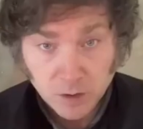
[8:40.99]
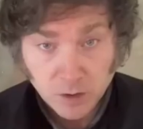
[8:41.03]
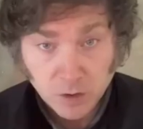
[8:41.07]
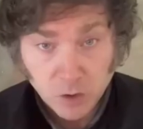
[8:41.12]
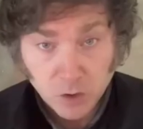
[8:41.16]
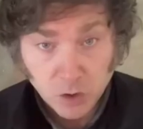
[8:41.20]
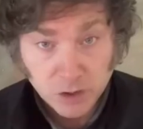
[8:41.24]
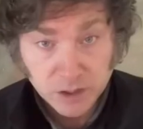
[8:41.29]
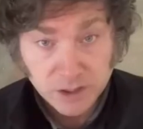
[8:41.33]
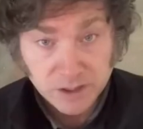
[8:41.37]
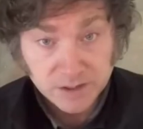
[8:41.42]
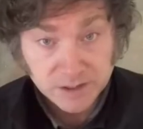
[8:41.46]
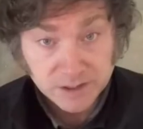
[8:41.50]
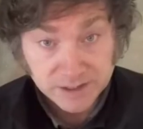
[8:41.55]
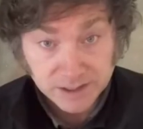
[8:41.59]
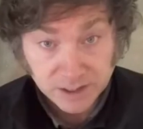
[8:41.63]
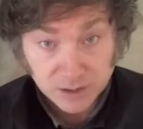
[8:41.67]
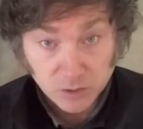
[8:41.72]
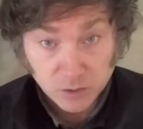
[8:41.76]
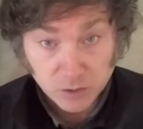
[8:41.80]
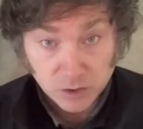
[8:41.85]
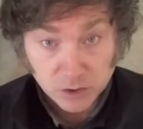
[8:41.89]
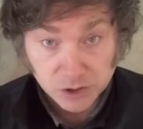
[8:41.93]
the most
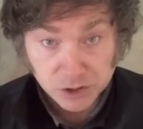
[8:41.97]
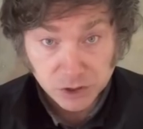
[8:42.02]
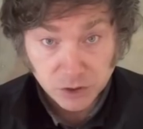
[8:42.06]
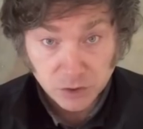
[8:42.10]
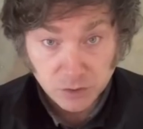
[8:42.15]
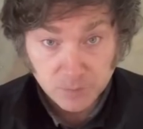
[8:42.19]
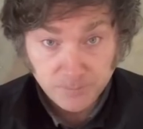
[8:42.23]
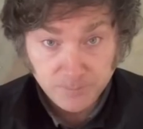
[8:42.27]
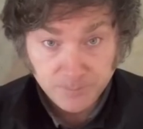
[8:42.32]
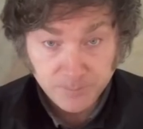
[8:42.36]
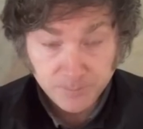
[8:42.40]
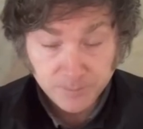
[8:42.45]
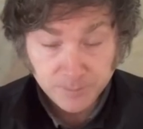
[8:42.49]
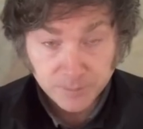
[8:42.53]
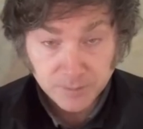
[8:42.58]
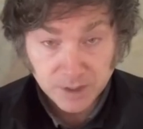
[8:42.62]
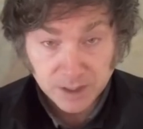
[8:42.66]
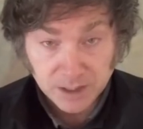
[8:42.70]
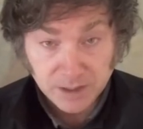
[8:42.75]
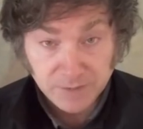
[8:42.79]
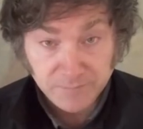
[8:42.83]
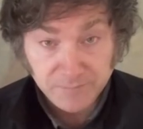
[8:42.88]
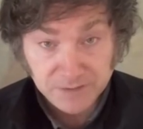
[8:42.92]
extreme
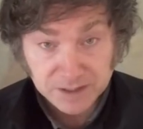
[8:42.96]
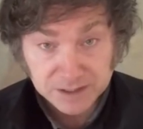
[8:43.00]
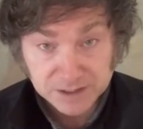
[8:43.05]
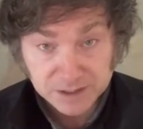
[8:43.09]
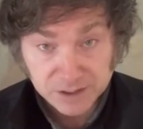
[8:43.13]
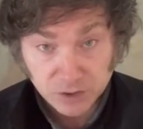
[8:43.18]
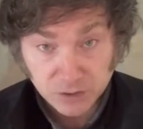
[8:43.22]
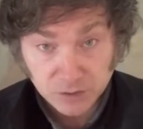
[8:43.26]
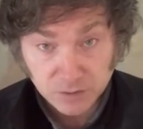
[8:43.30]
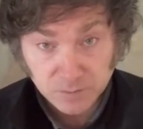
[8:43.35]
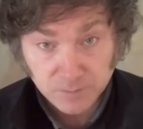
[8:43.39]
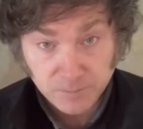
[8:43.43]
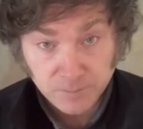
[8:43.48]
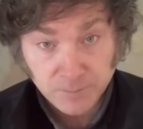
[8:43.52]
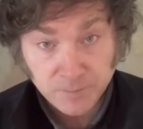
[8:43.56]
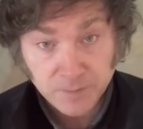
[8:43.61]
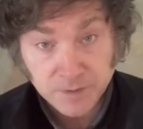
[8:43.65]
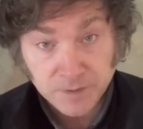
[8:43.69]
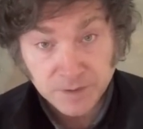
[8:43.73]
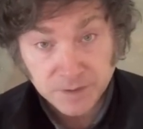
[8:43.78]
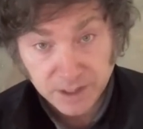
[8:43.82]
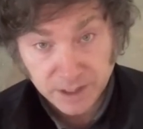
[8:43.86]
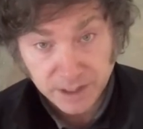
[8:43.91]
solution might be the
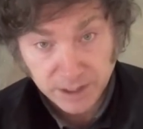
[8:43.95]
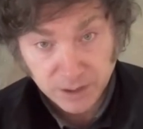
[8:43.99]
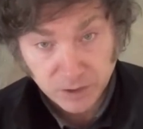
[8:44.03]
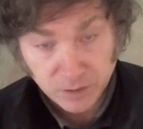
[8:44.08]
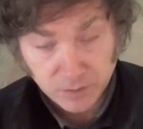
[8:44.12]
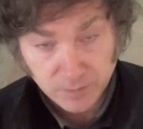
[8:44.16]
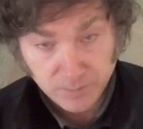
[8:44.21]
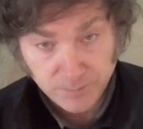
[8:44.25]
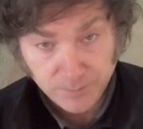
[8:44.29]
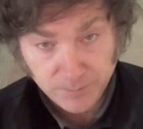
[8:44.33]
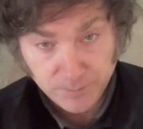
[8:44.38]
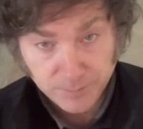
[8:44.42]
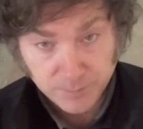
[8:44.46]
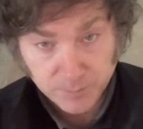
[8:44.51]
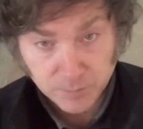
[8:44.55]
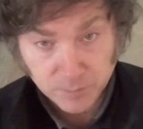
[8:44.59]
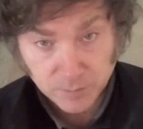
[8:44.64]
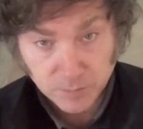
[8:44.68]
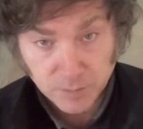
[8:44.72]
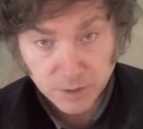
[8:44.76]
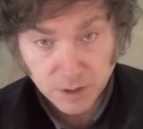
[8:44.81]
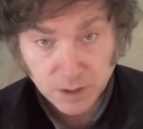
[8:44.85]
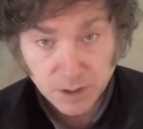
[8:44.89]
only one
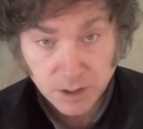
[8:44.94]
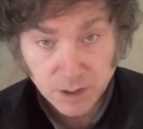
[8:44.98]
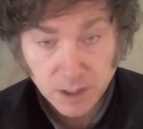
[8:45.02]
left.